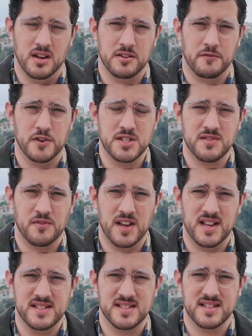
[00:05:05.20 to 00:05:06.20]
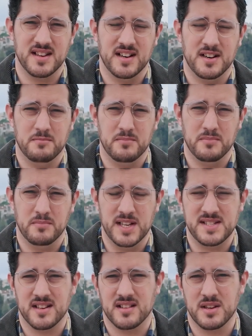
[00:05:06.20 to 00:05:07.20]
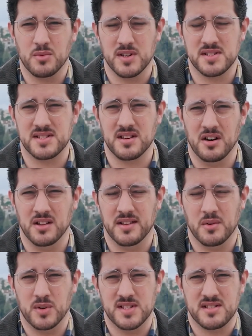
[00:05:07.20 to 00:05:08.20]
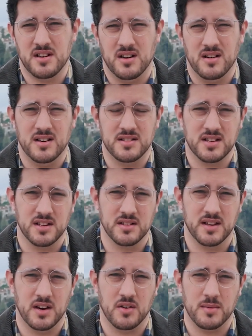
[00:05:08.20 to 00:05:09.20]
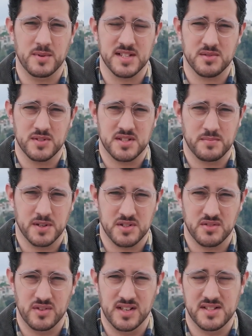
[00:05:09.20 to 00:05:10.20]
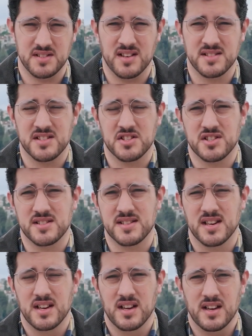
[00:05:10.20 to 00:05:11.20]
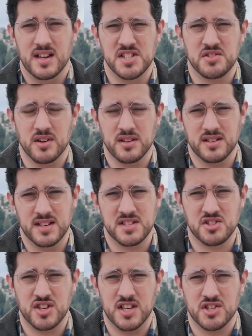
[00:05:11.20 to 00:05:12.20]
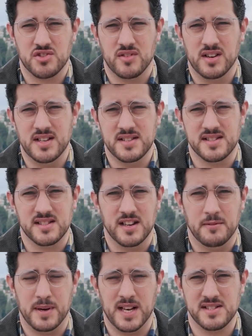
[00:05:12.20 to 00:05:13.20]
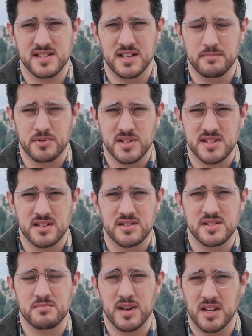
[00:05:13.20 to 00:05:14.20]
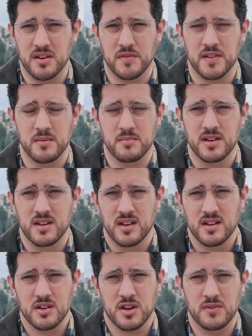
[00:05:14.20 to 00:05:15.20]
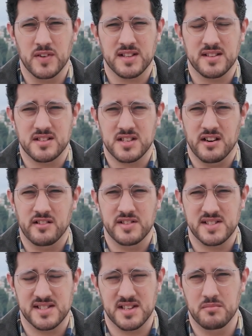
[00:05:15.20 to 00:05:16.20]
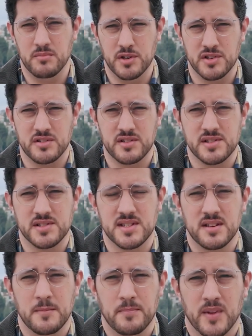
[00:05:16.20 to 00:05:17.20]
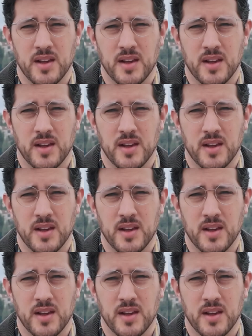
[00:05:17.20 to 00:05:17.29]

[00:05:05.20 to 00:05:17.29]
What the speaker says: Now, the first phase basically was all that we saw until now. Hamas was supposed to release hostages. Israel, in exchange, released Palestinian prisoners, many of them convicted terrorists and murderers.